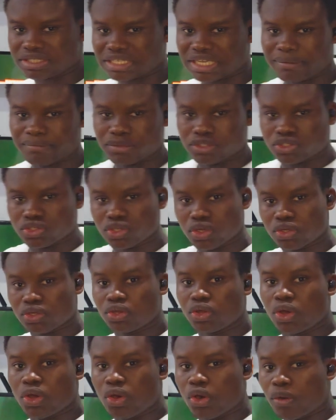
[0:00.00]
can be stored
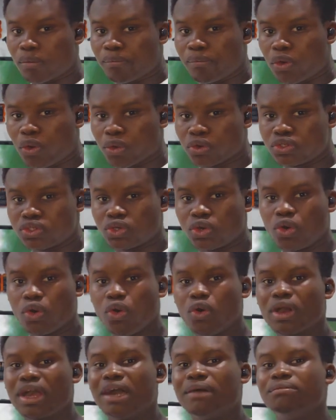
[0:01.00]
on board
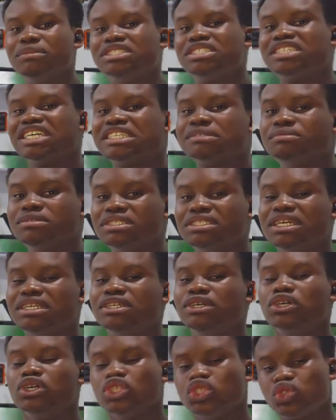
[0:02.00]
or can be transmitted
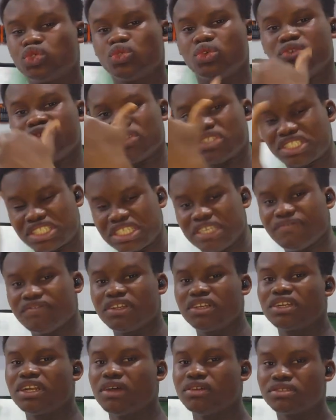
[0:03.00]
to a receiving
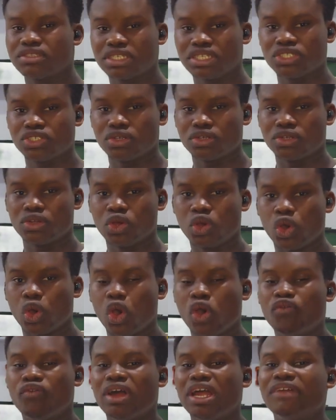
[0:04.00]
ground station
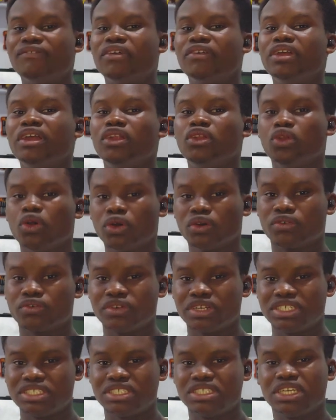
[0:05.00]
over a very long
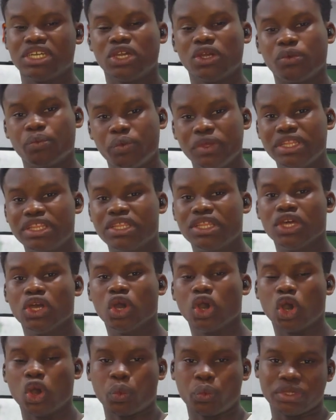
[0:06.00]
range, with
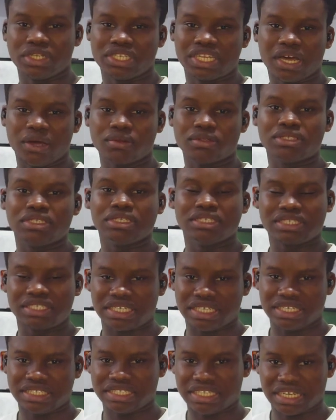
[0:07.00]
or without the
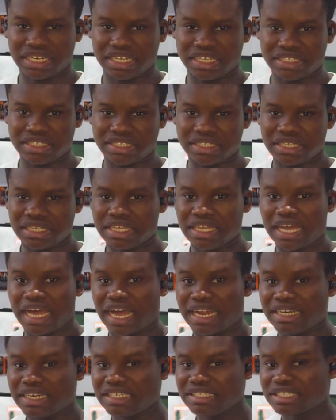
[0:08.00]
internet.
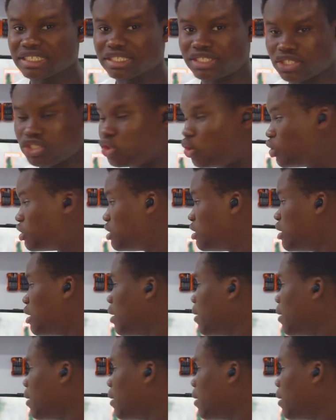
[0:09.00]
And this is done